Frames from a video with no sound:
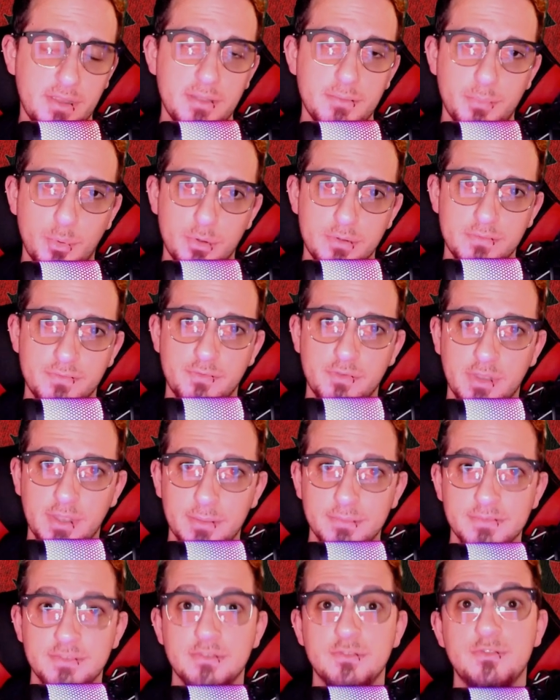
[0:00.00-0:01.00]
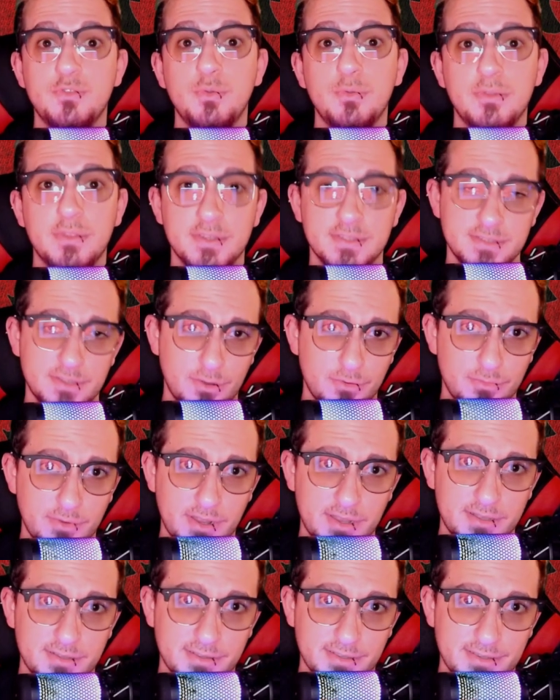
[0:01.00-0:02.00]
important for him to do this
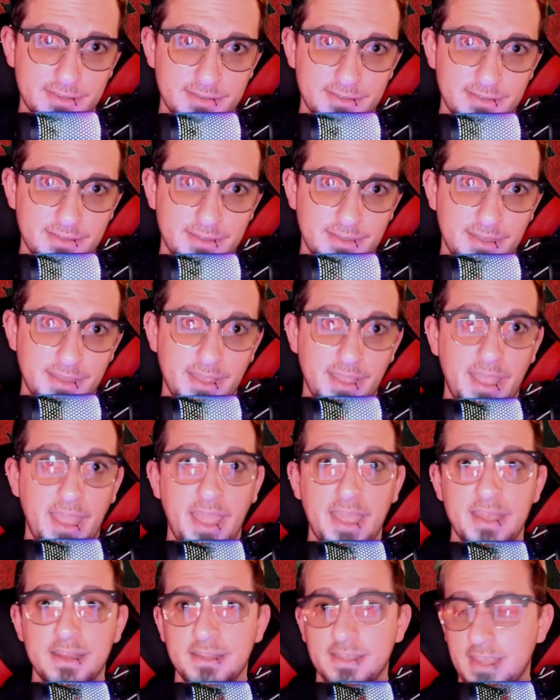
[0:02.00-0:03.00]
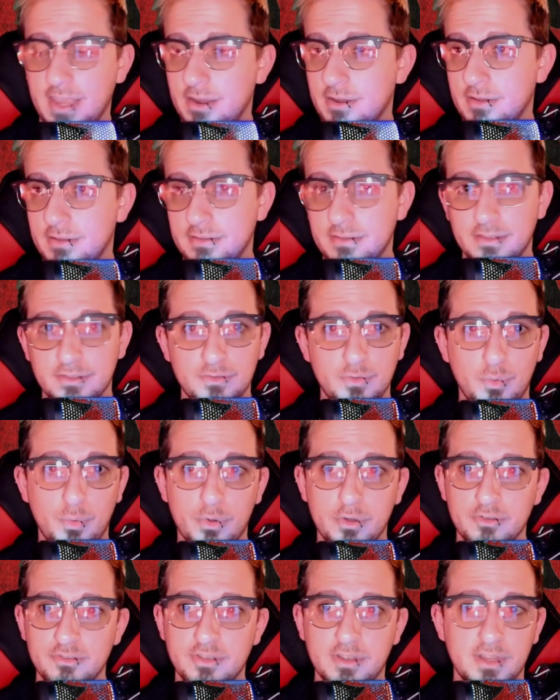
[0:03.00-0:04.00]
correctly and carry the
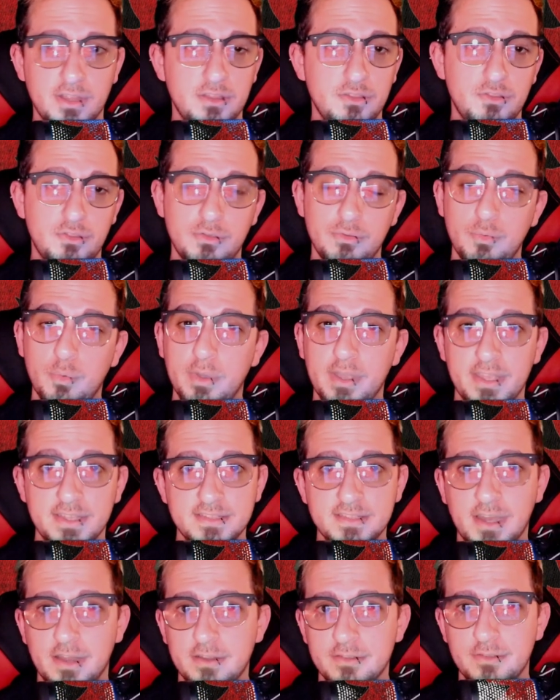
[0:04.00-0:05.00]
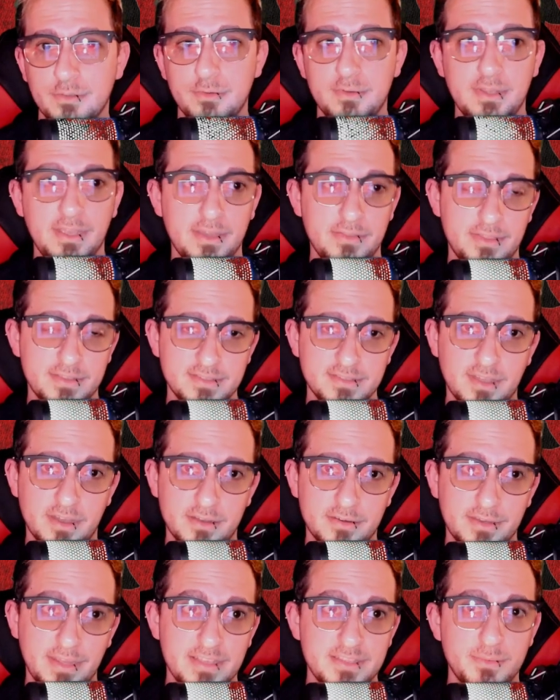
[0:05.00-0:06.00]
torch and do what he's got to do to get this
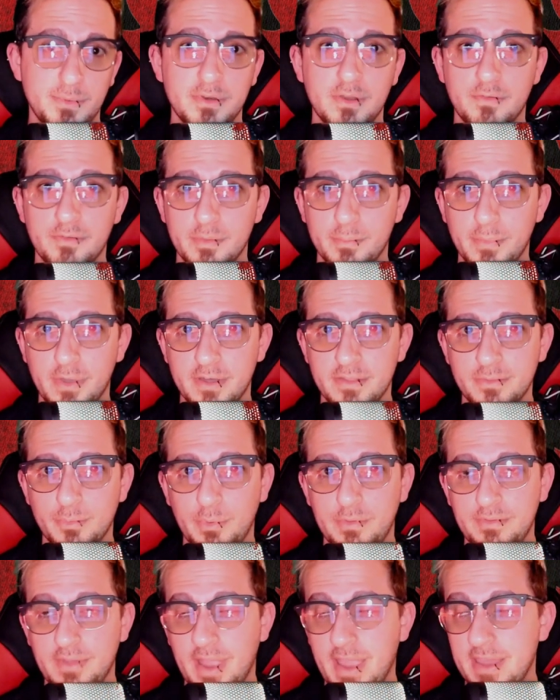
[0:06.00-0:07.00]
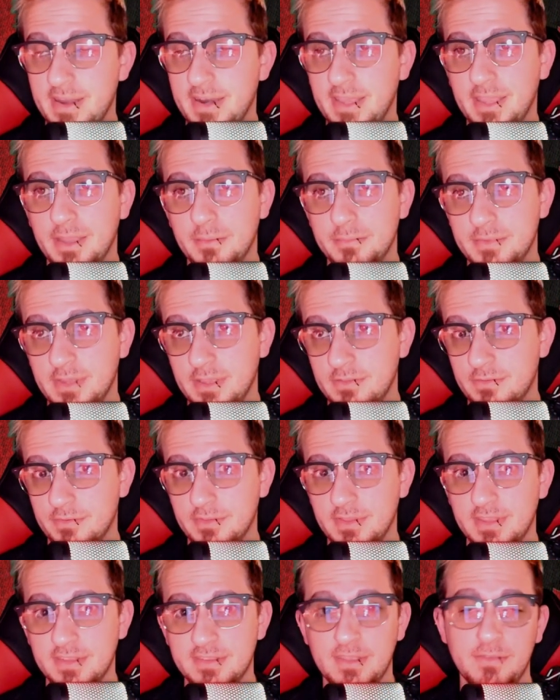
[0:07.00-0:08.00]
done. It's been over a month. We've not had any updates for
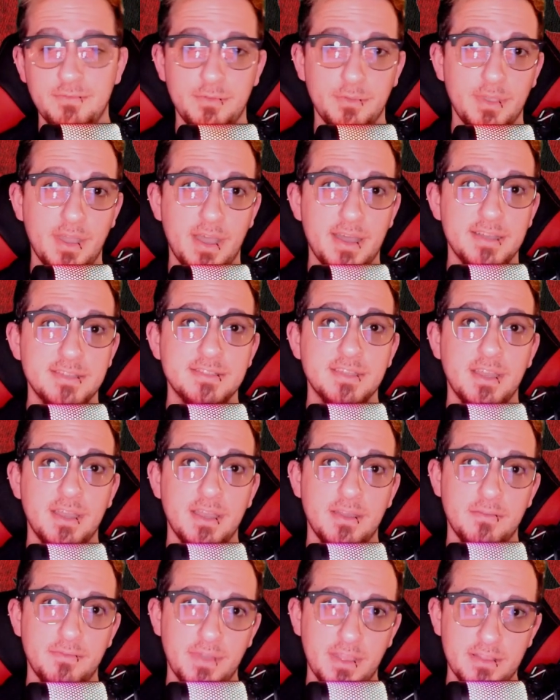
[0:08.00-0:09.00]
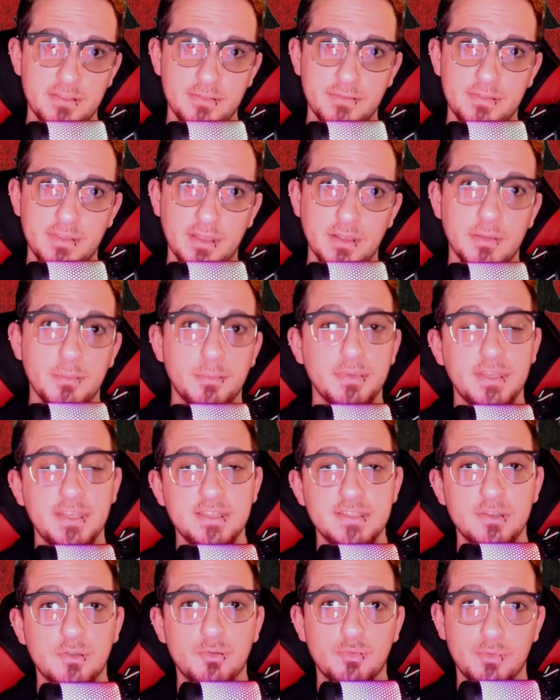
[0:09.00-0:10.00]
this. If you guys, fans of Zilla,
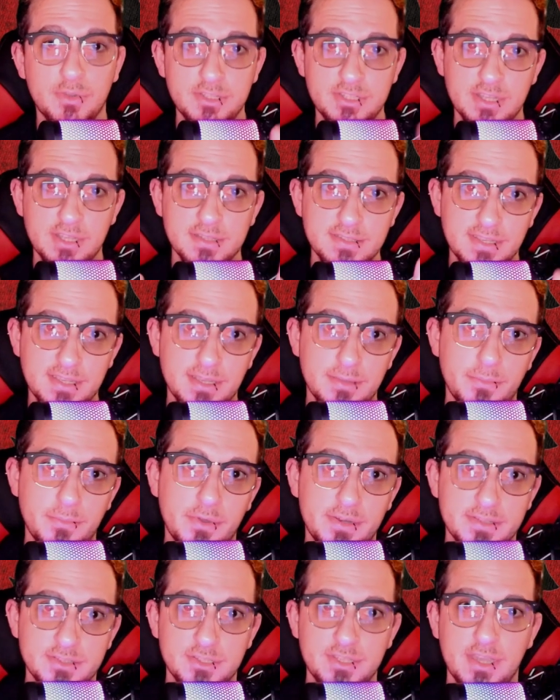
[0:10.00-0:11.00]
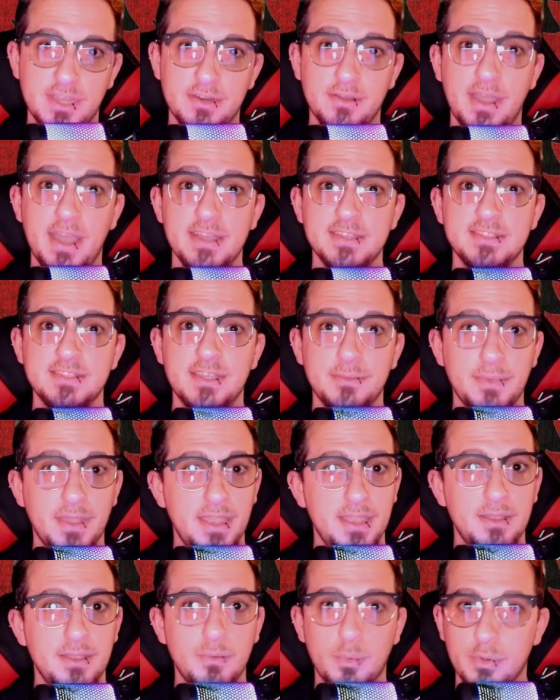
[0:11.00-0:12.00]
please reach out to him on his channel. Ask him,
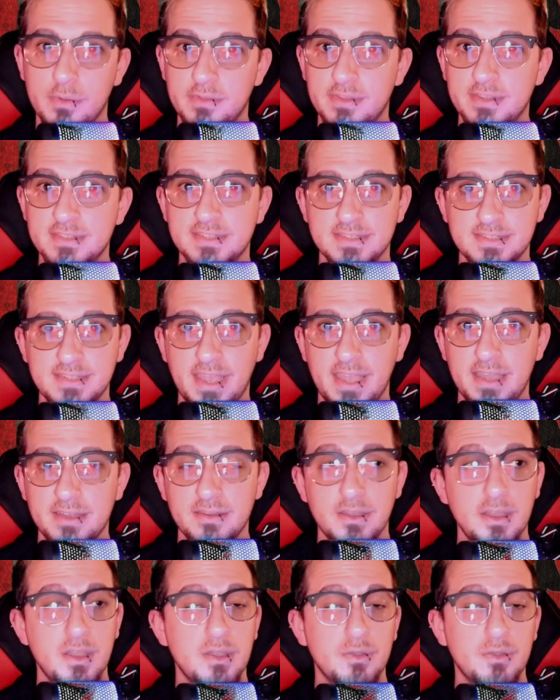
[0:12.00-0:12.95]
hey, where this is at.